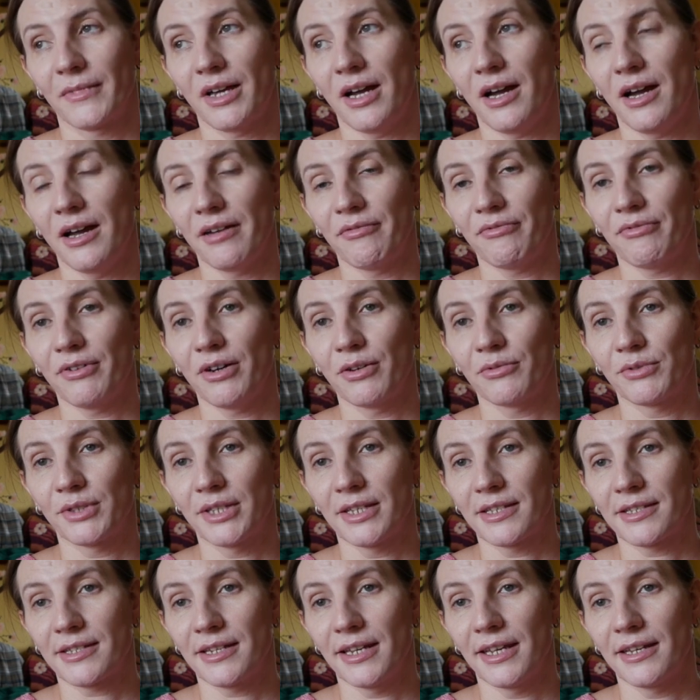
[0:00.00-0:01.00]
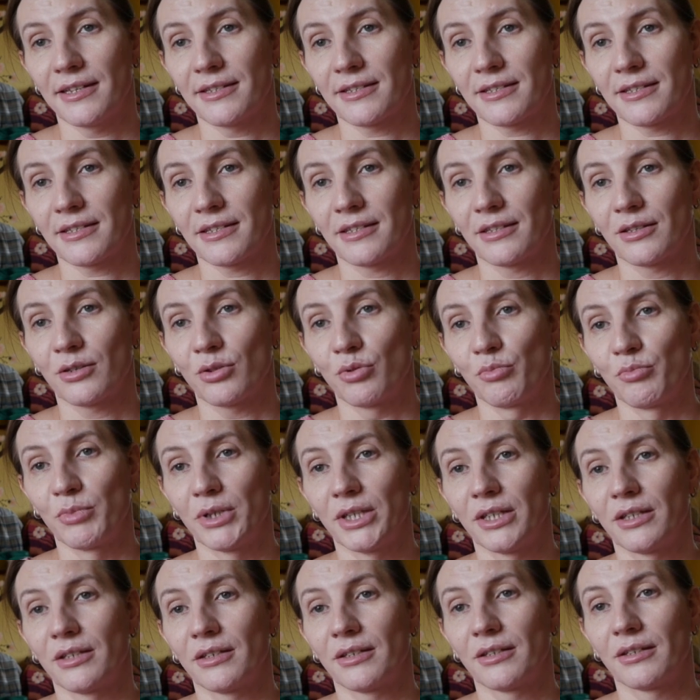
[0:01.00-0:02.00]
I found this lens to
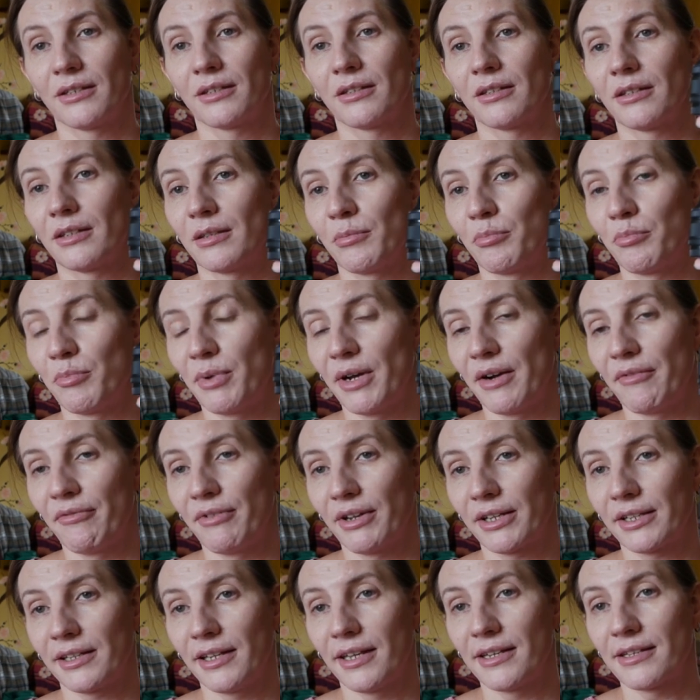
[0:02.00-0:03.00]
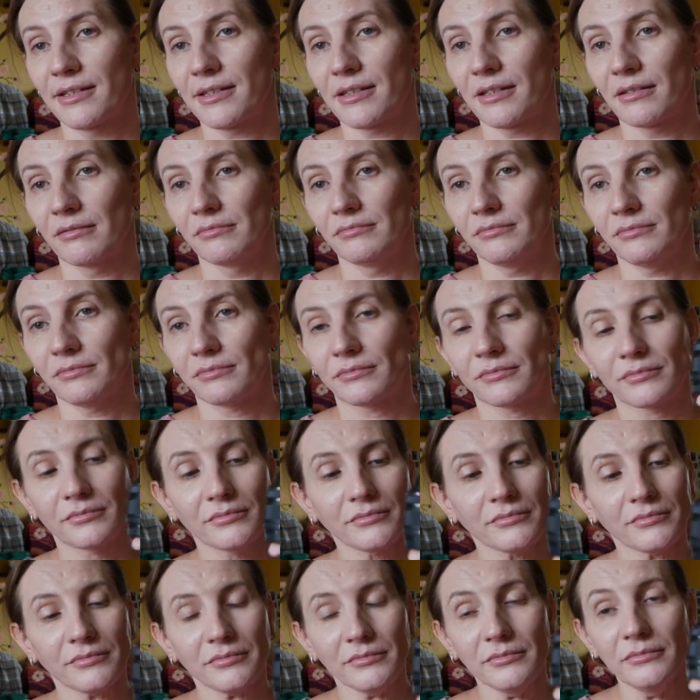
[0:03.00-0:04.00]
be the perfect lens
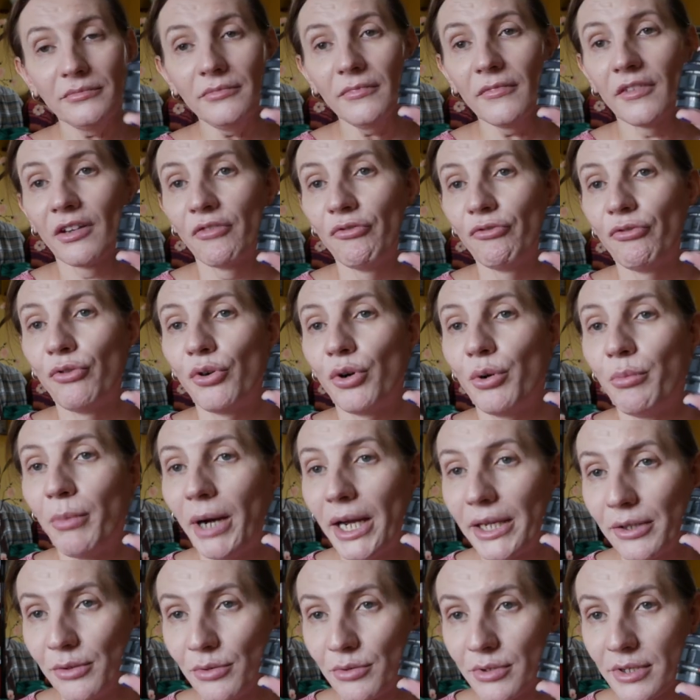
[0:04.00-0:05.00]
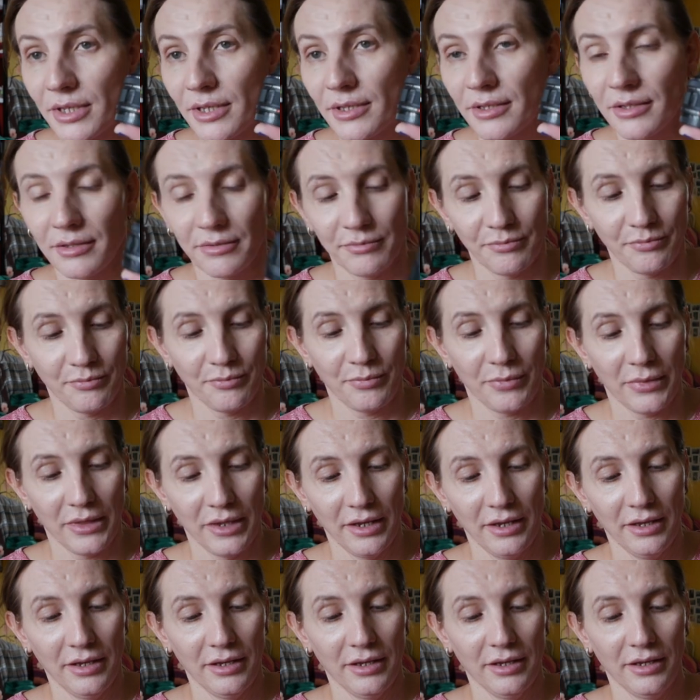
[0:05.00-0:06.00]
for my uses,
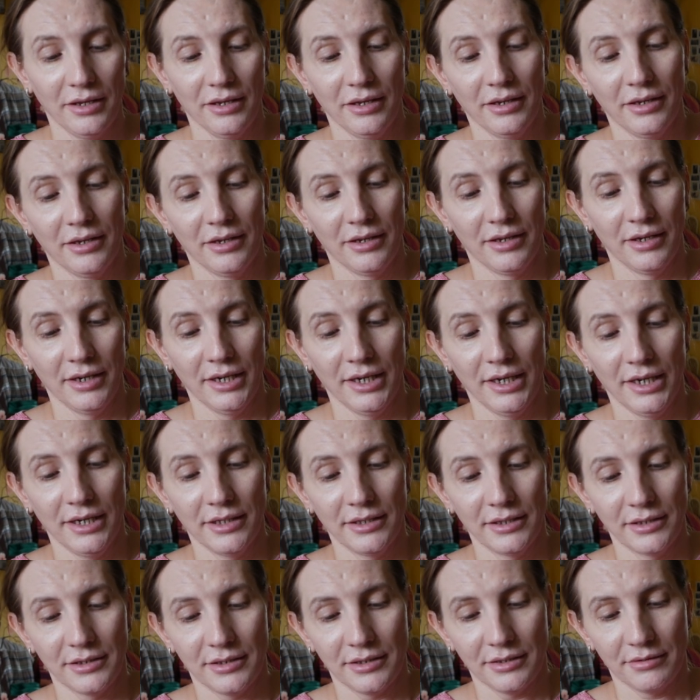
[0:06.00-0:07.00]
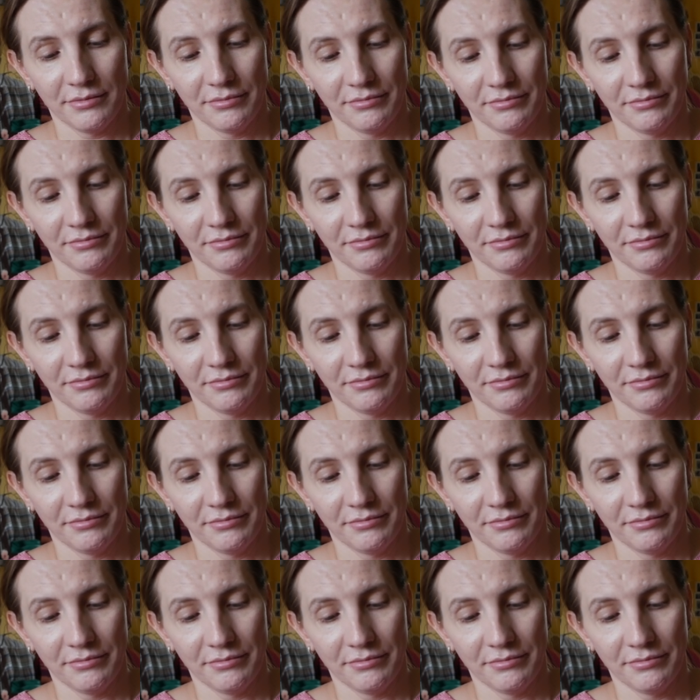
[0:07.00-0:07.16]
and